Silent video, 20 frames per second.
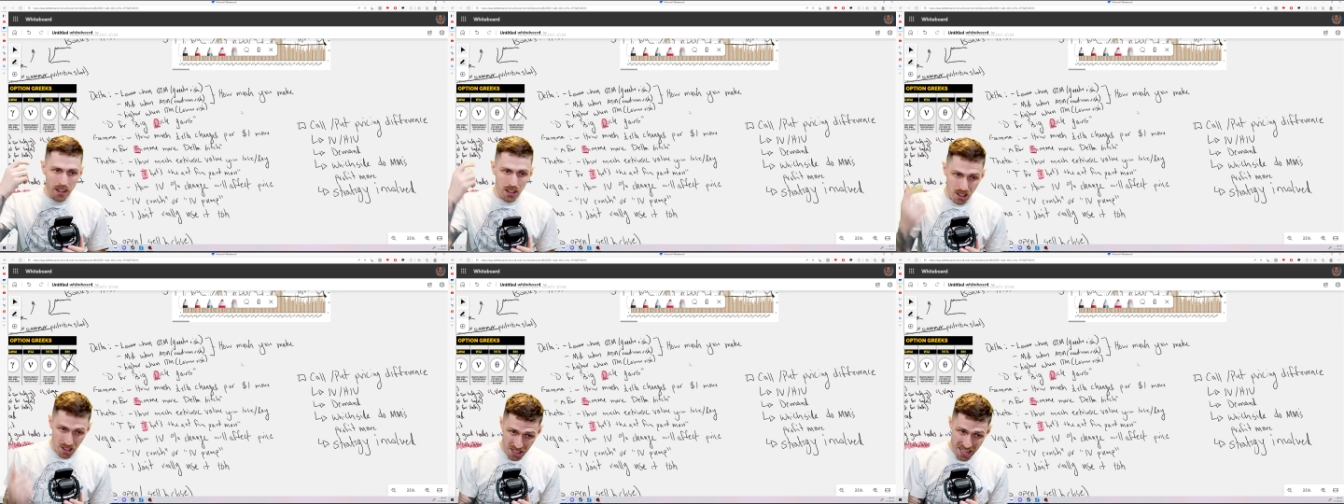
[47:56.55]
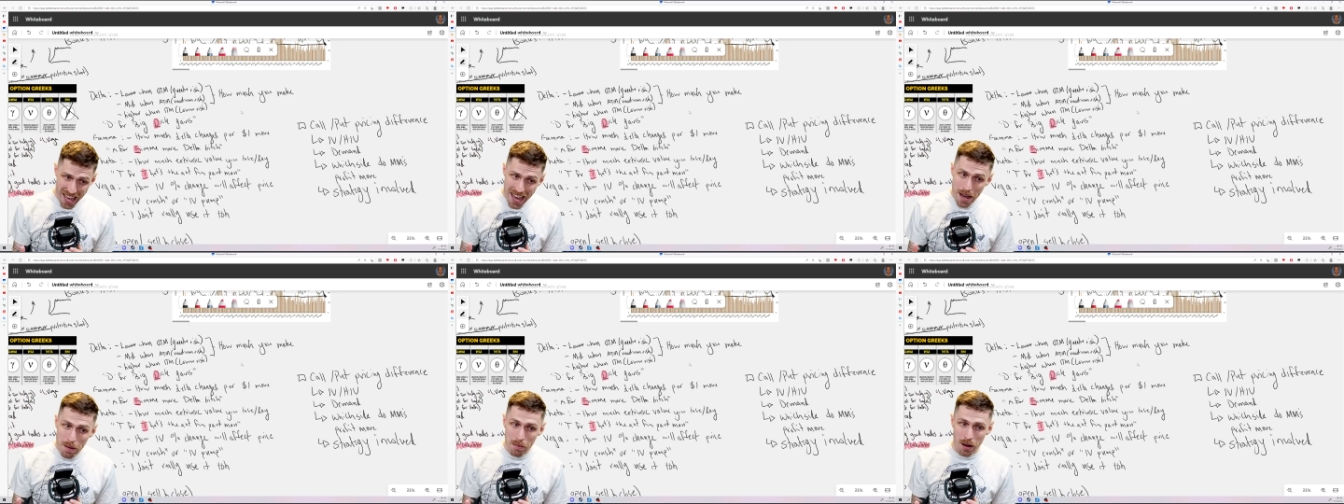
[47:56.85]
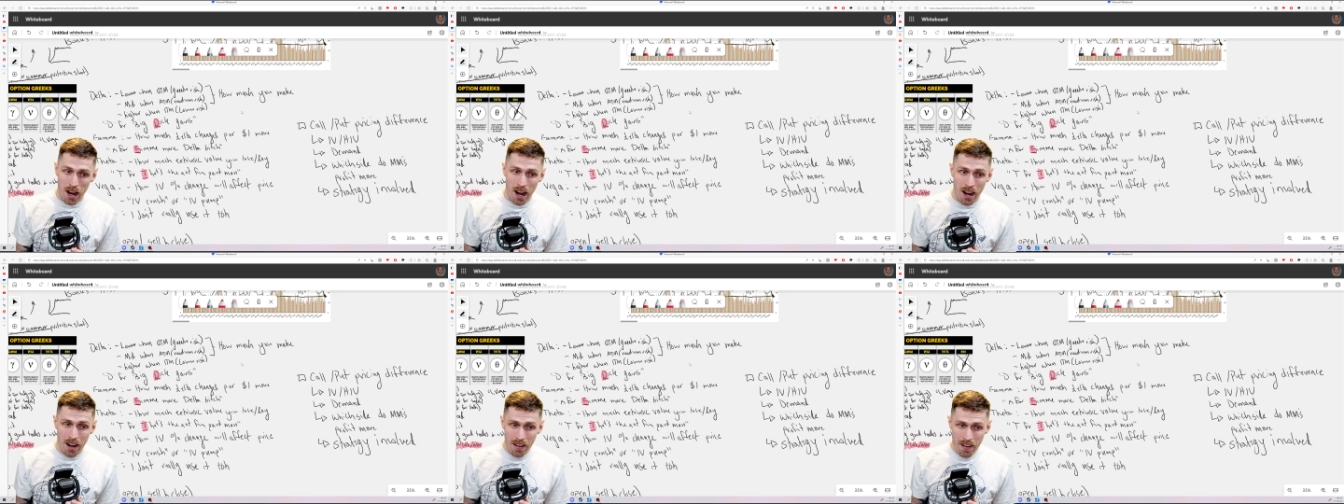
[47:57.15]

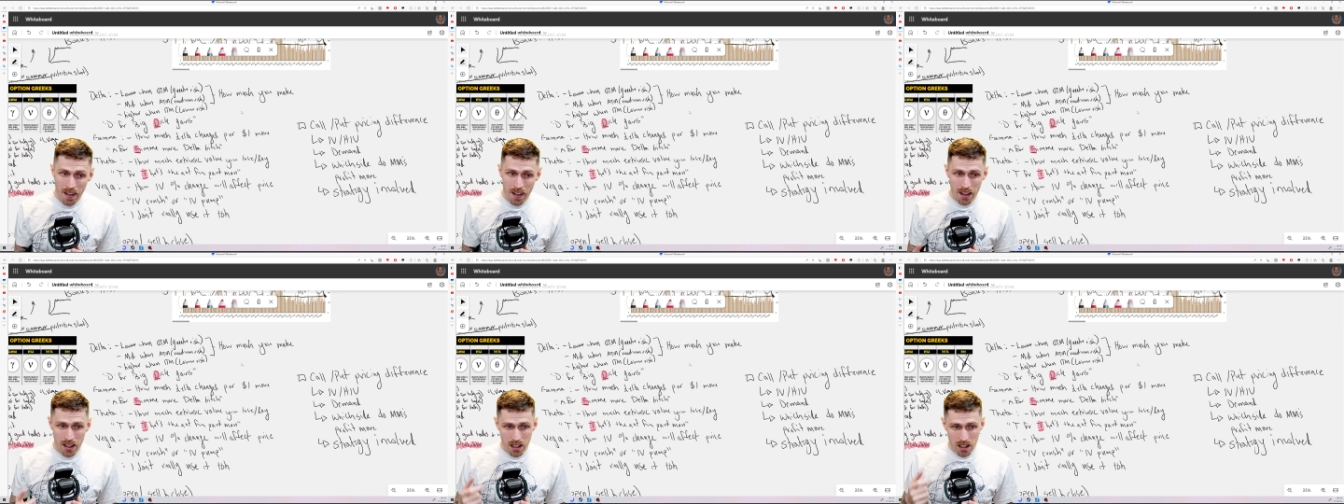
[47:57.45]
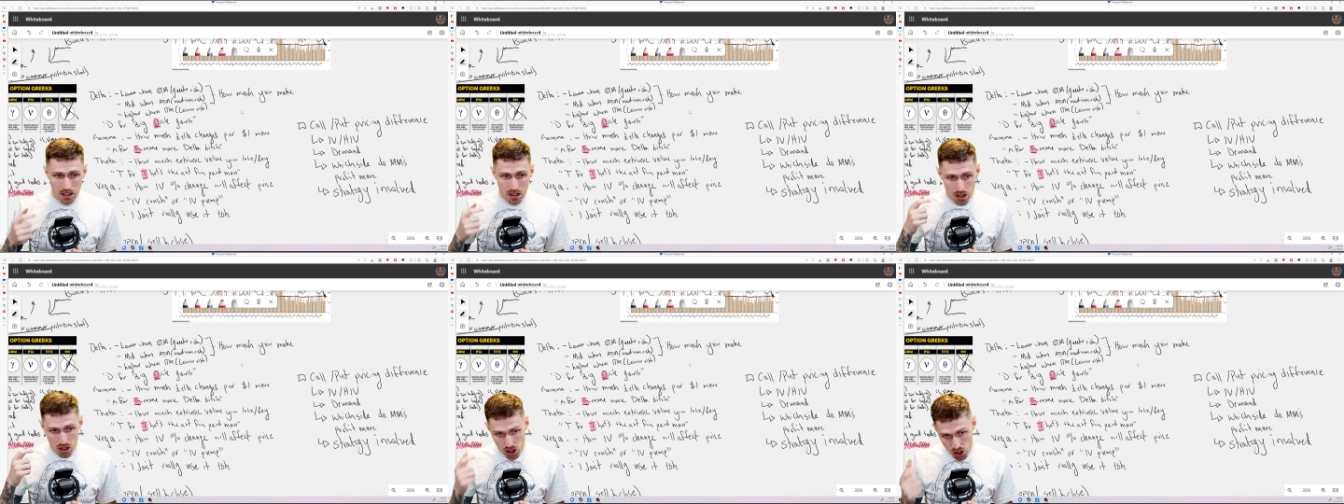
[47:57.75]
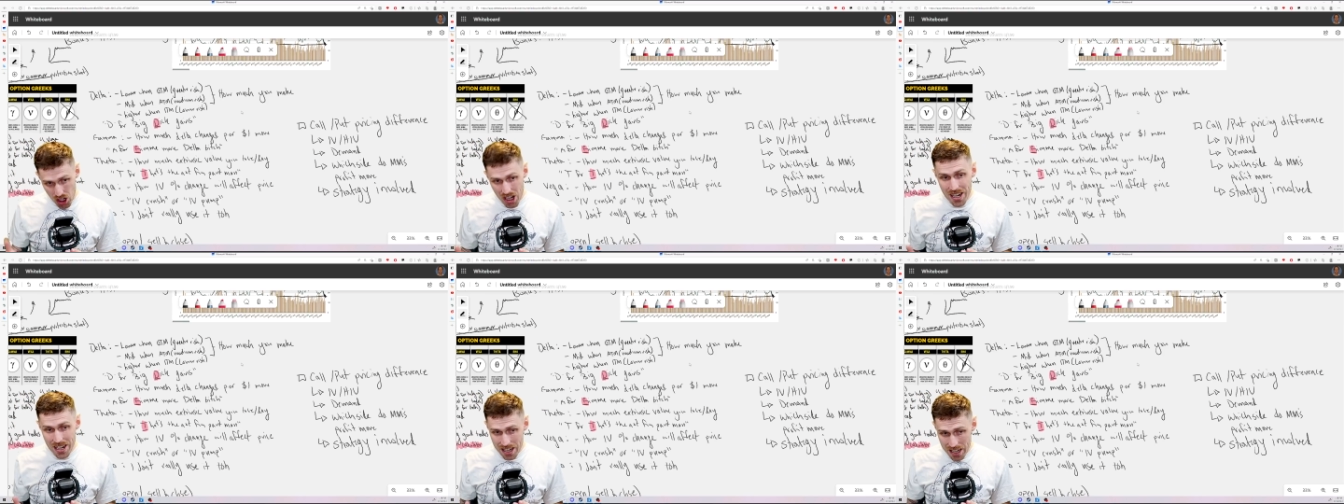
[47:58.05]
Gamma,
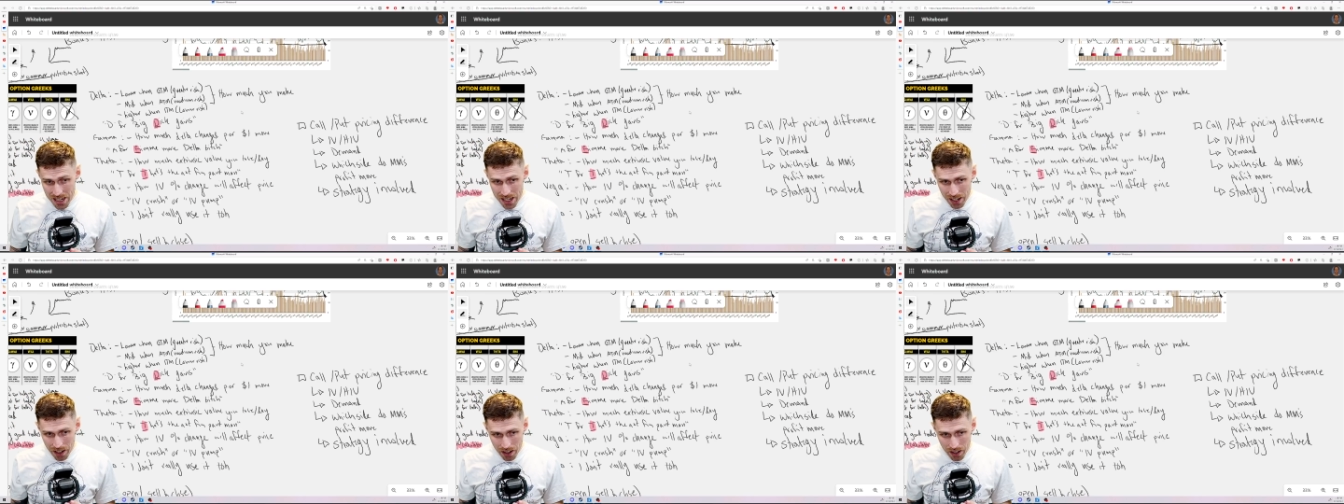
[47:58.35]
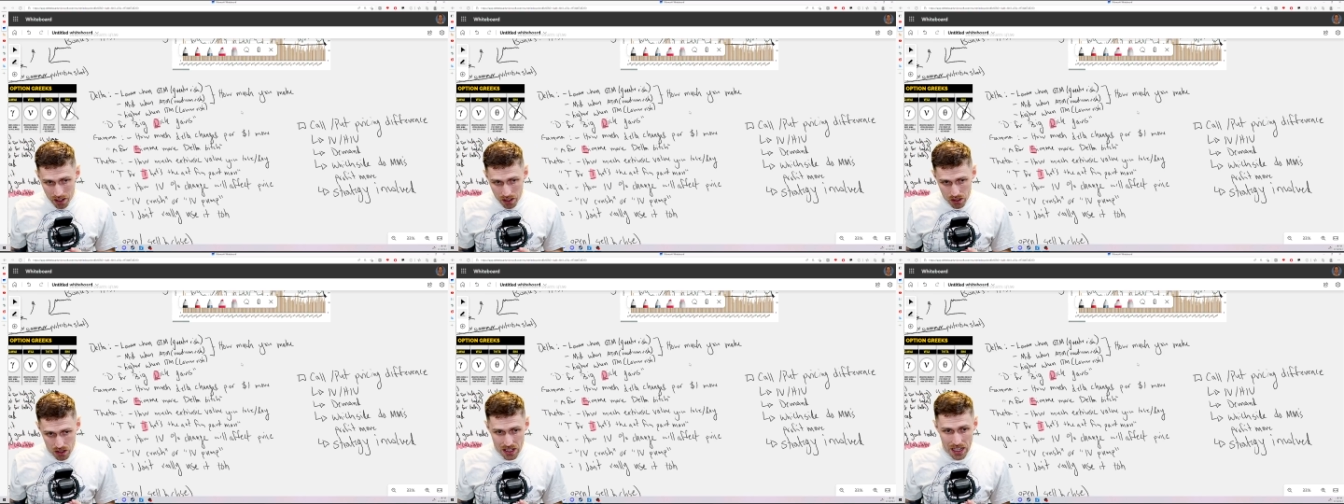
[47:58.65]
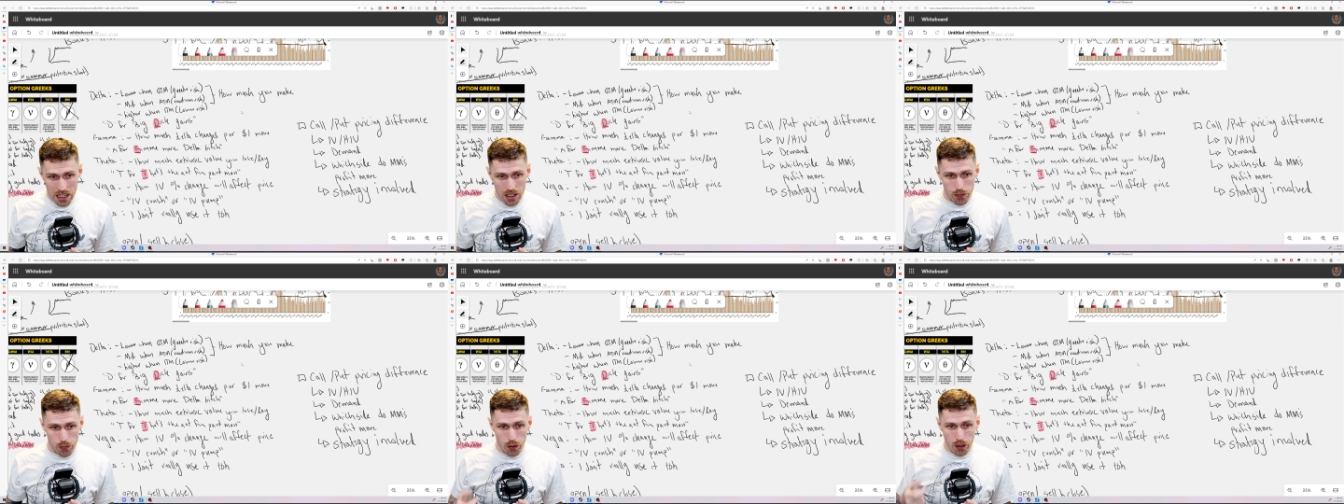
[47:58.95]
G,
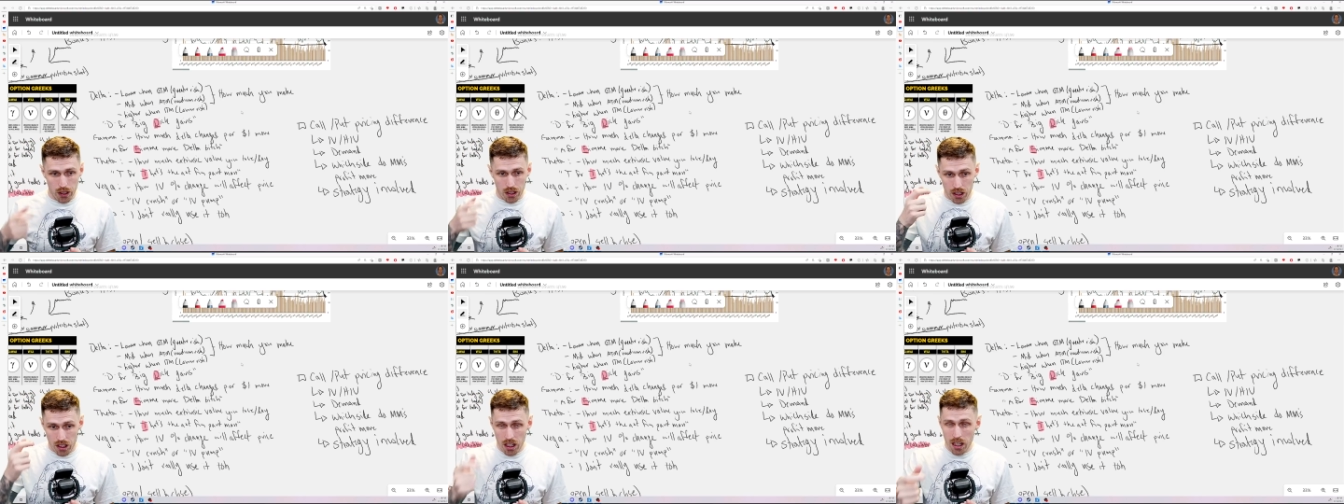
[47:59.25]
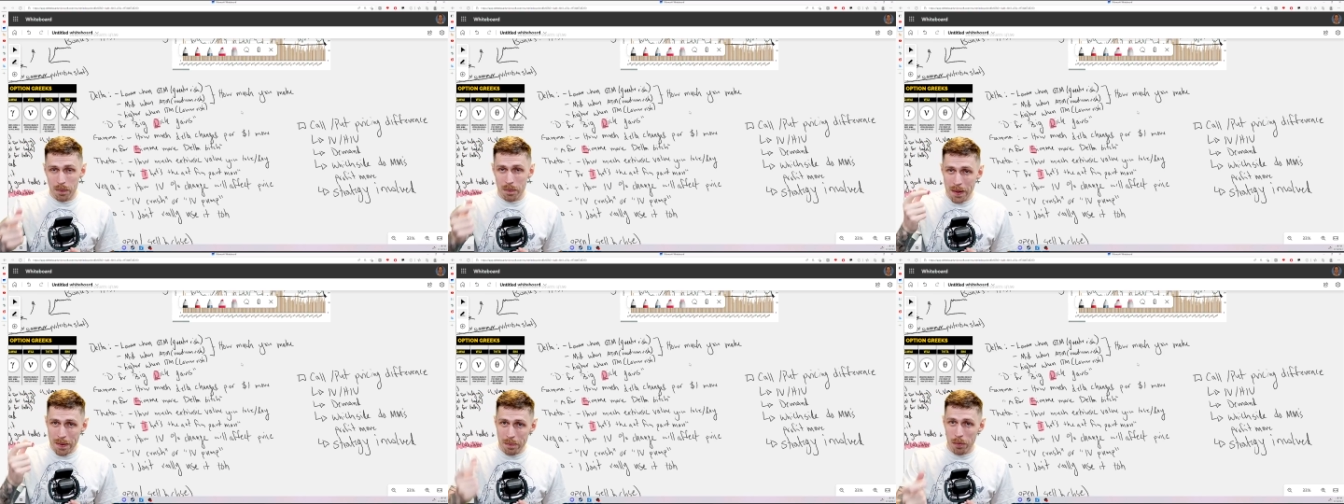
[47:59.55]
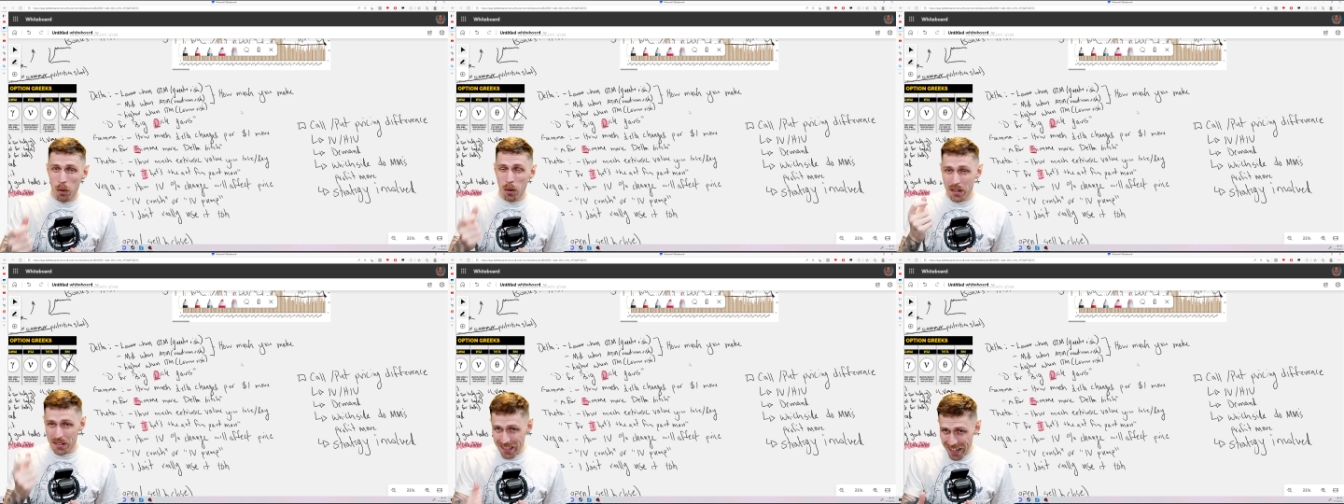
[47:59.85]
stands for give me
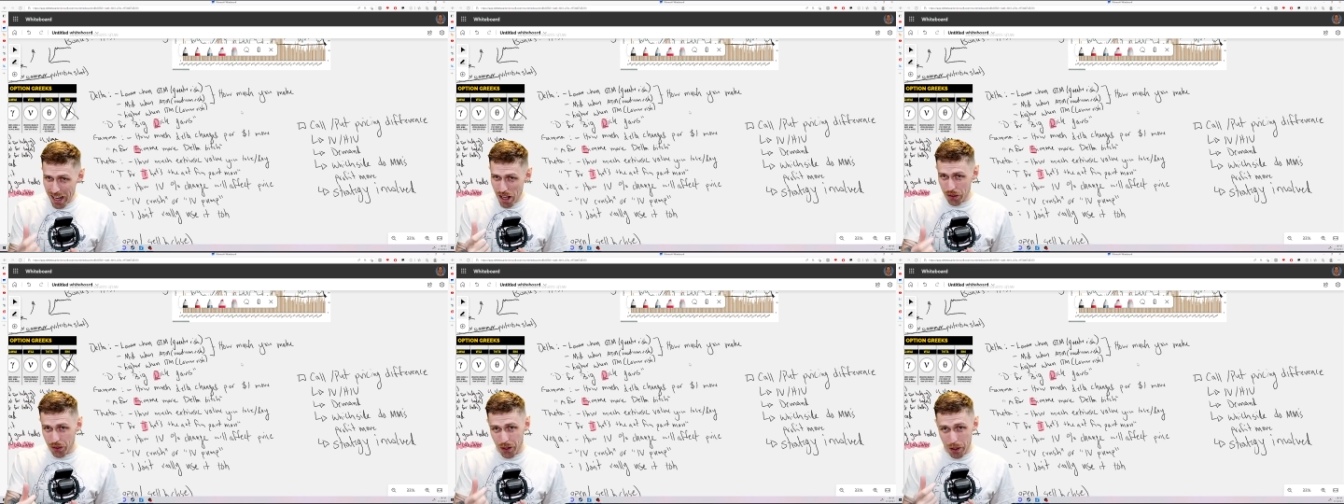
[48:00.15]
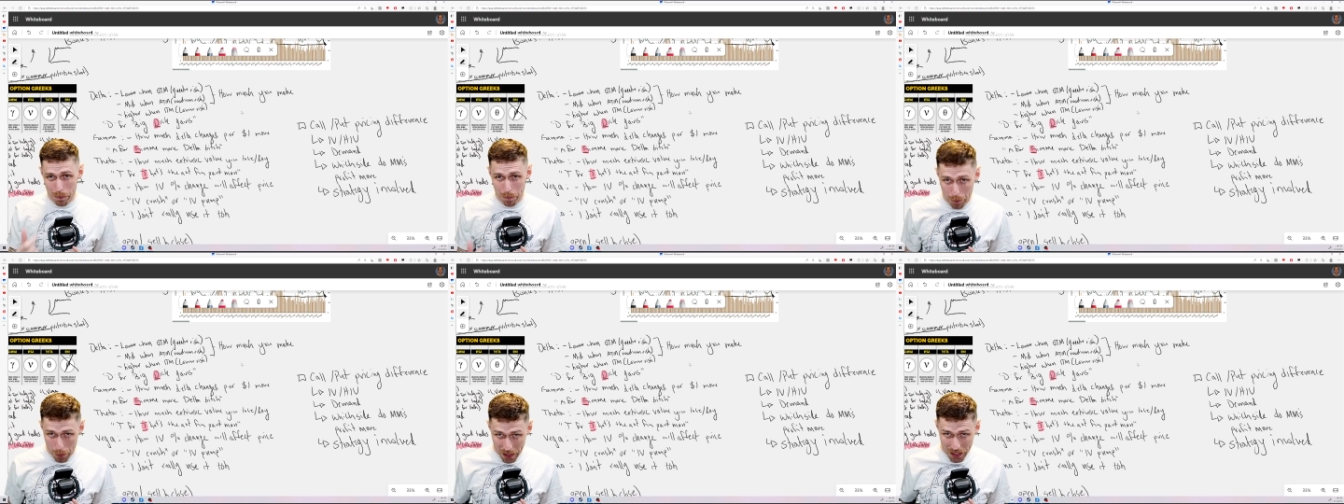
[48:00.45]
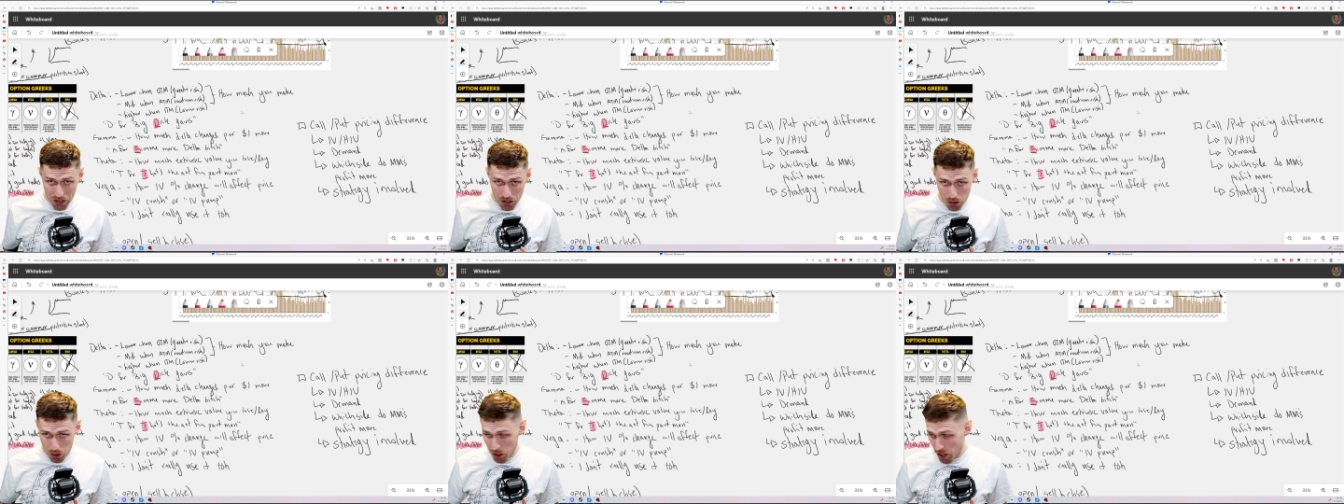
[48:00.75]
more delta,
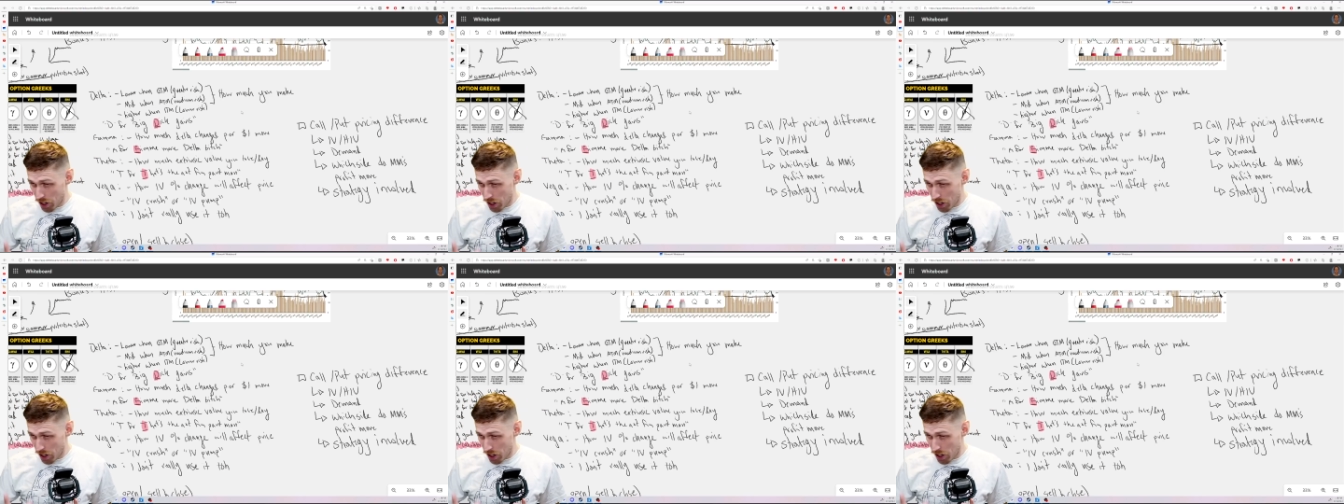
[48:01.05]
bitch.